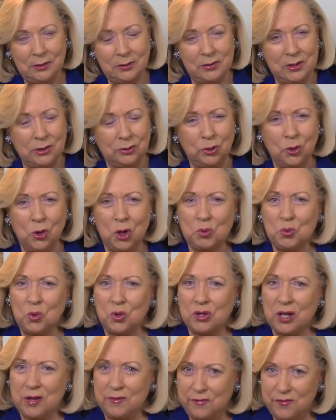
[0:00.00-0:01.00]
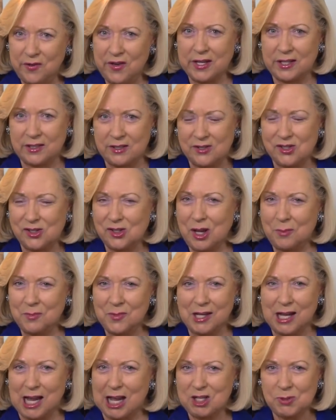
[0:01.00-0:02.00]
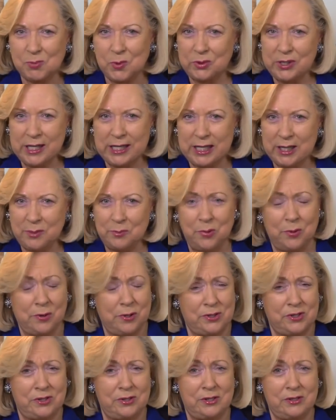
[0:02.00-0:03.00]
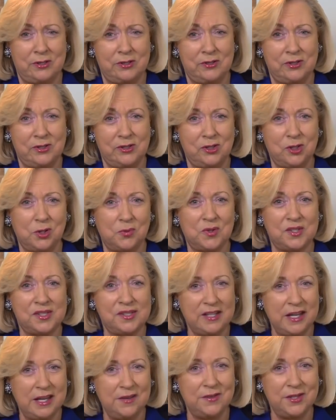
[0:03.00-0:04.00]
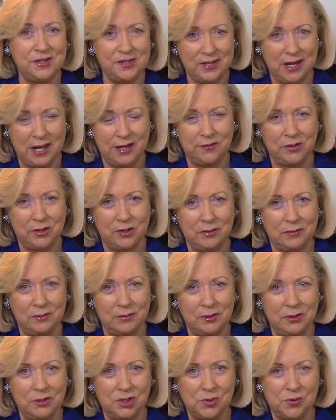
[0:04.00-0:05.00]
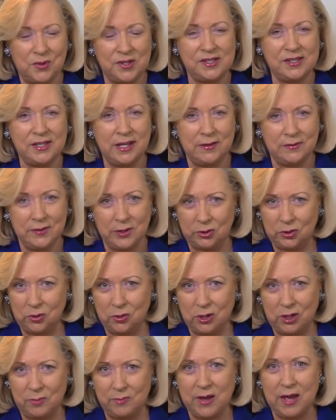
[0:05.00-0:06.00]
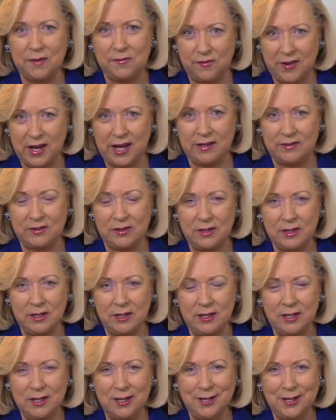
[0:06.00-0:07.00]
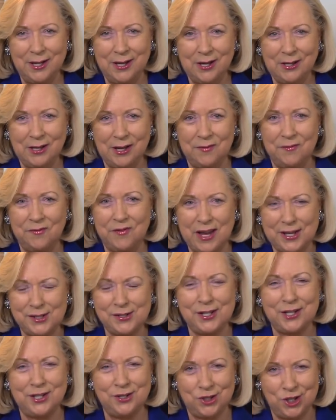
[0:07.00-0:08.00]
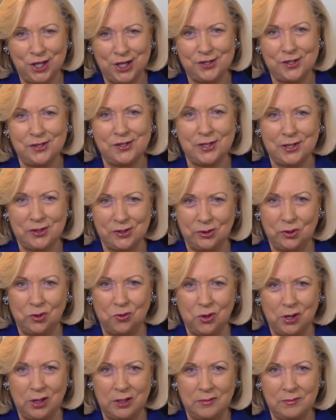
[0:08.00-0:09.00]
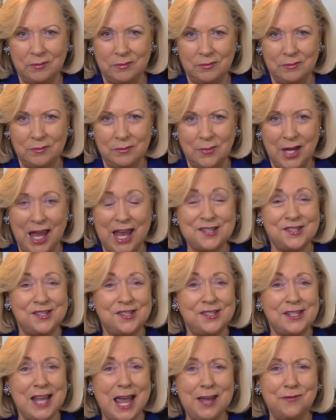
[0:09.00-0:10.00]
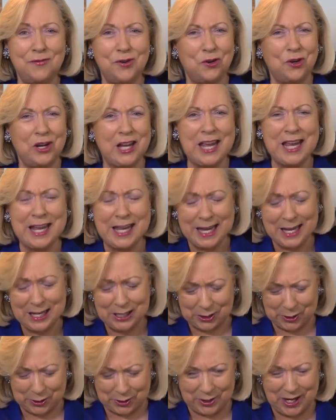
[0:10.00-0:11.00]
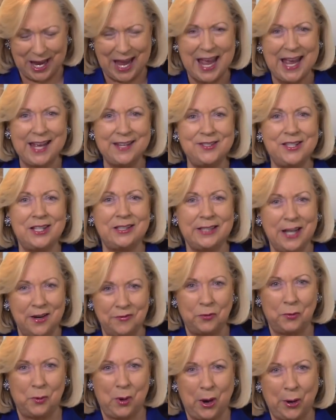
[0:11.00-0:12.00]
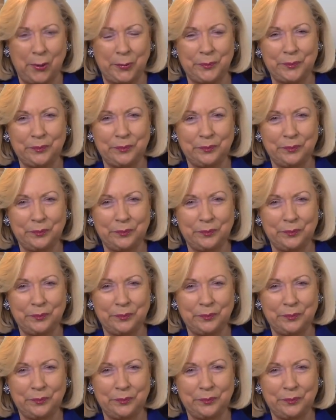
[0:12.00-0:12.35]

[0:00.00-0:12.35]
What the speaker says: the Lord will convict some gospel-needing persons to receive the Savior, to receive the Lord by faith, confessing Jesus as Lord, as Savior, healer, and deliverer.